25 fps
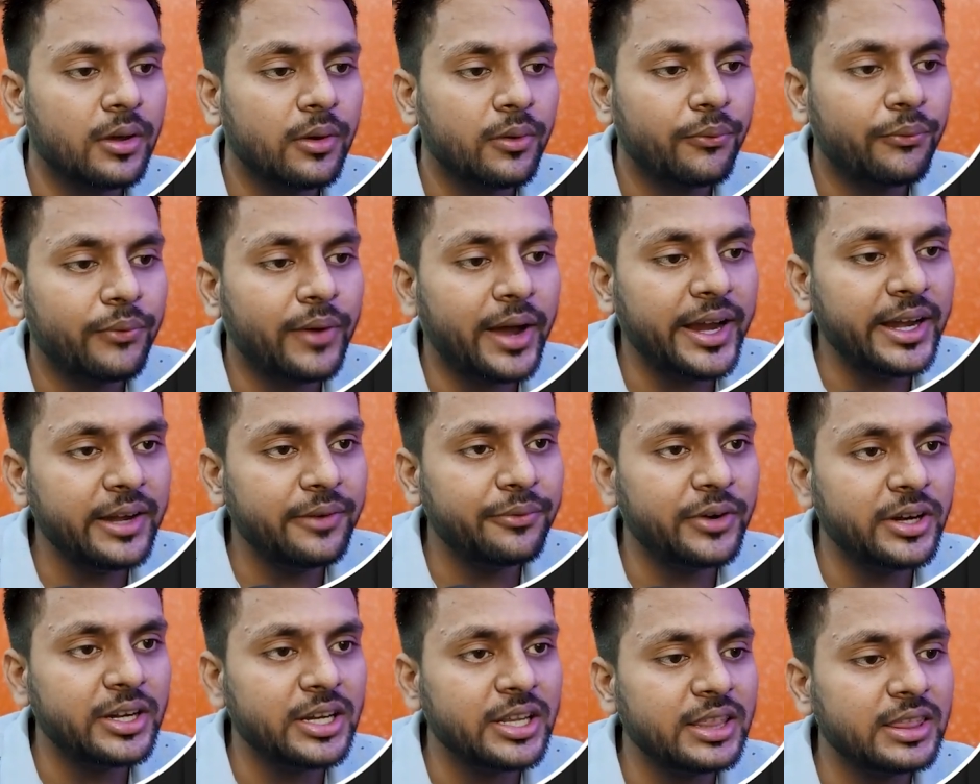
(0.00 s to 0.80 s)

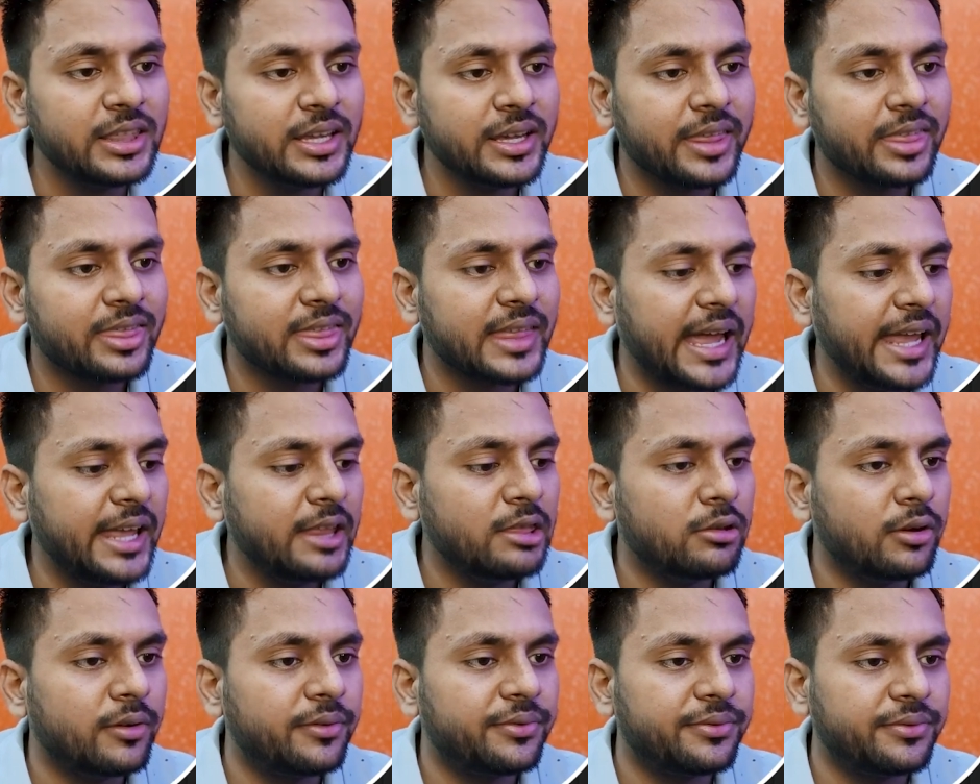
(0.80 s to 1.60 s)
find what is the
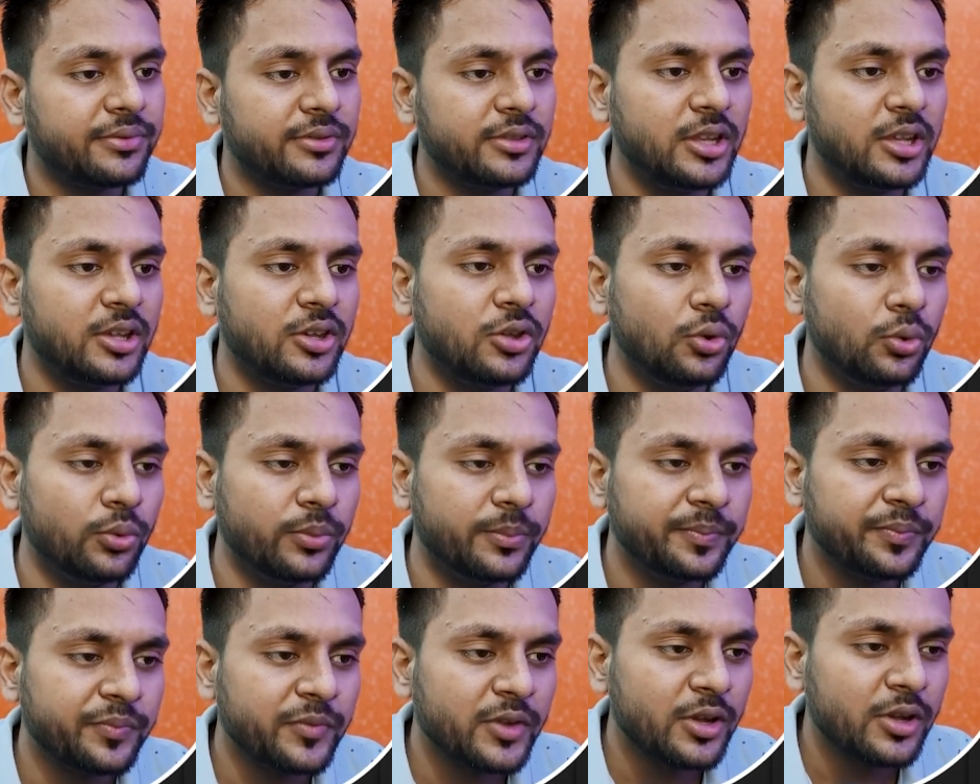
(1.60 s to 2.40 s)
size of the
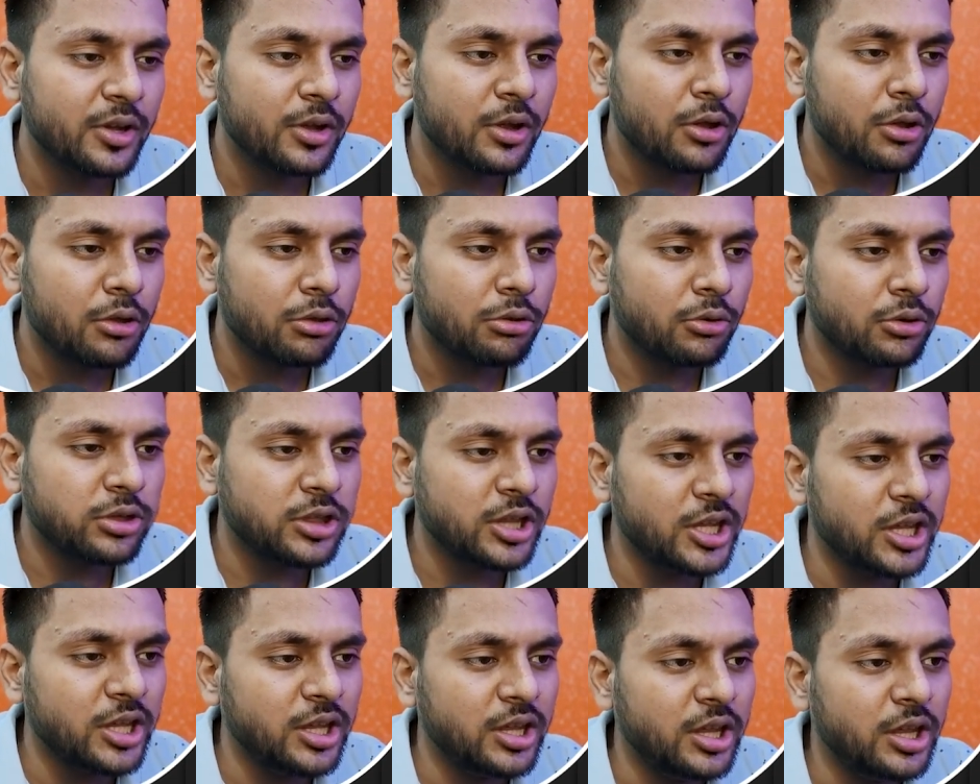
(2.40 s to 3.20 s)
queue, so
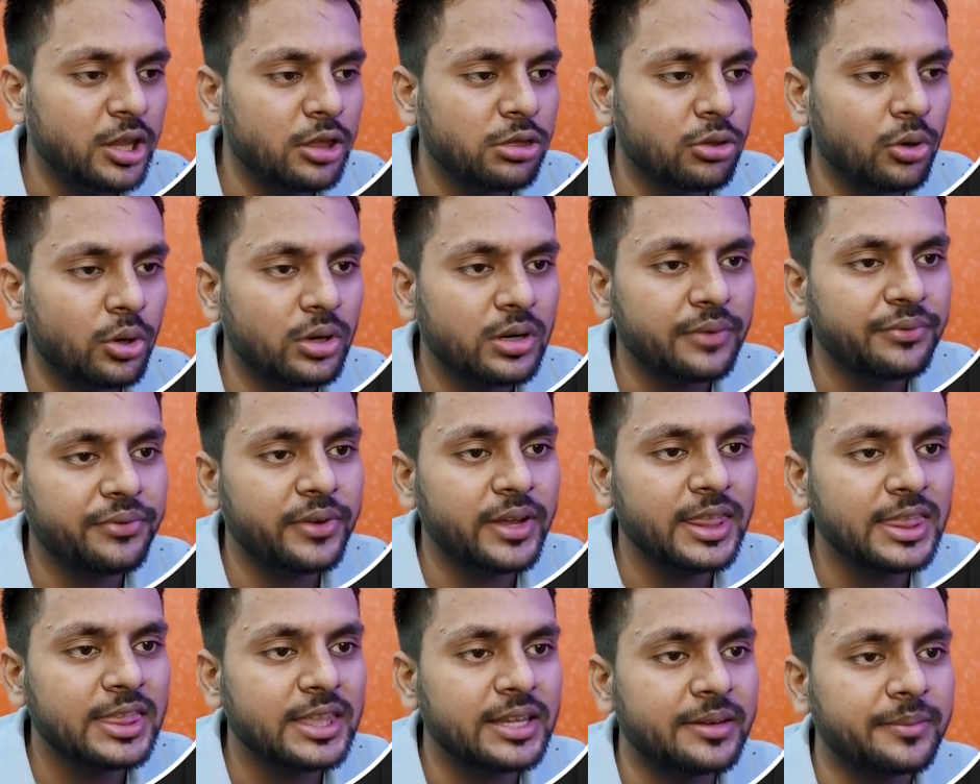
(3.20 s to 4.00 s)
say it's not a
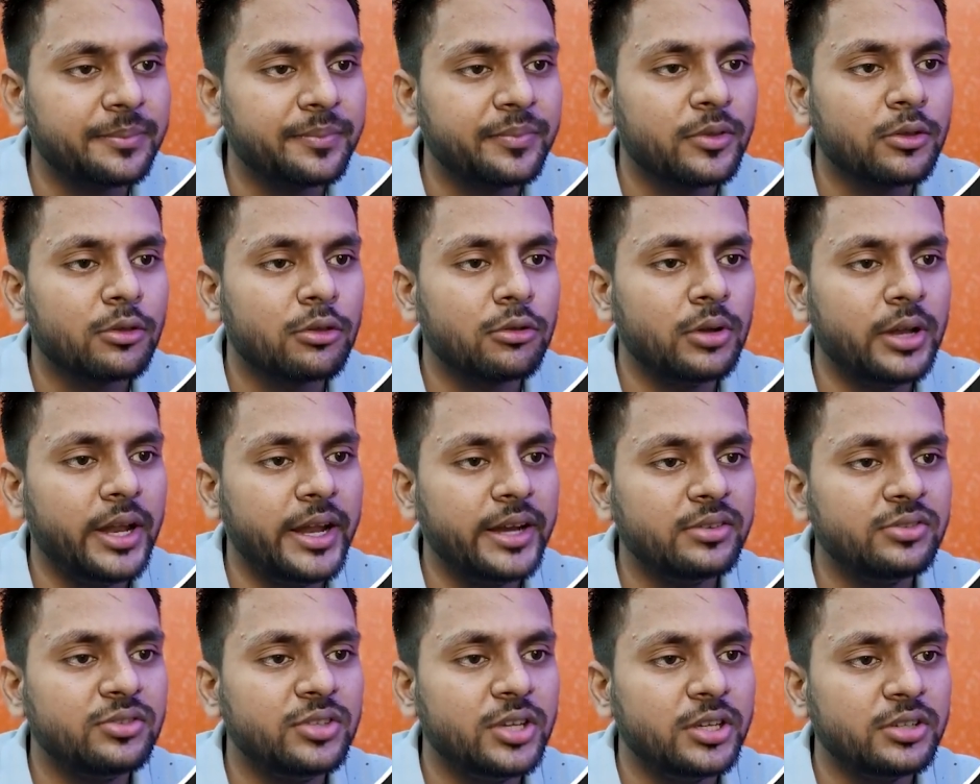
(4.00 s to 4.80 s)
function, so
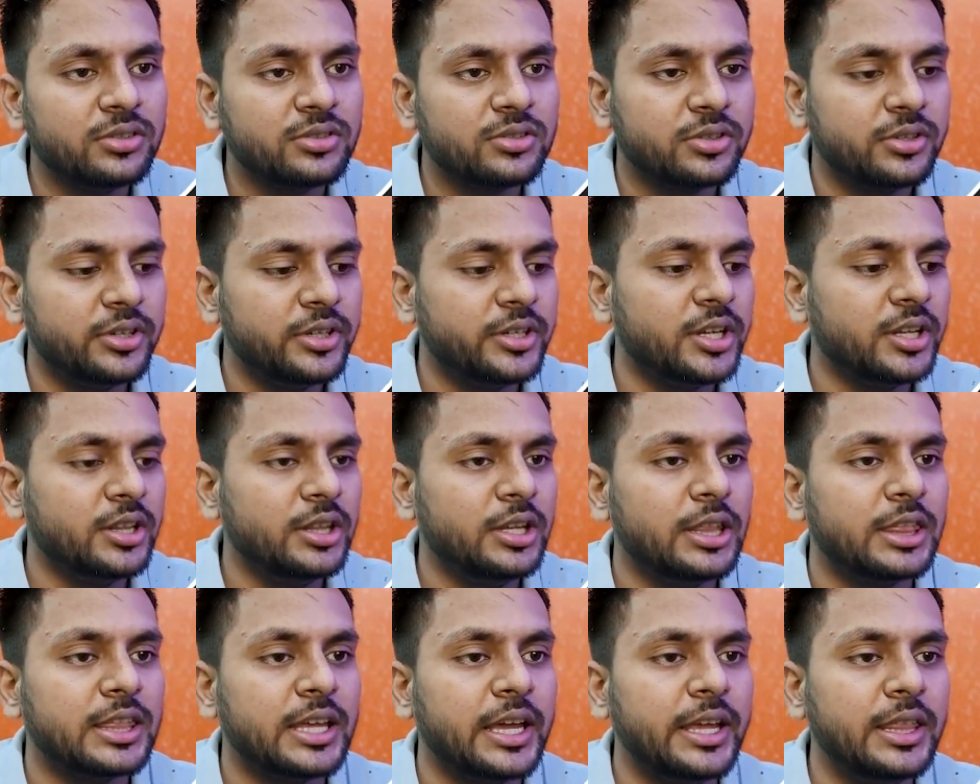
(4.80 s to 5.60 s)
let's just return
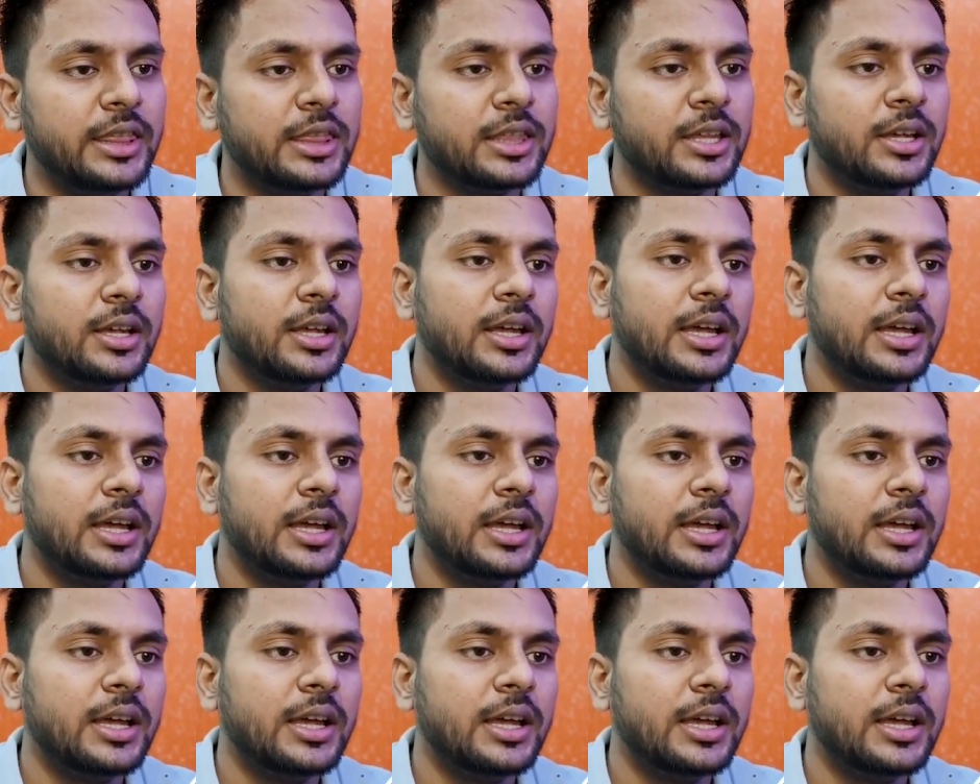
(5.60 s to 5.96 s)
the size.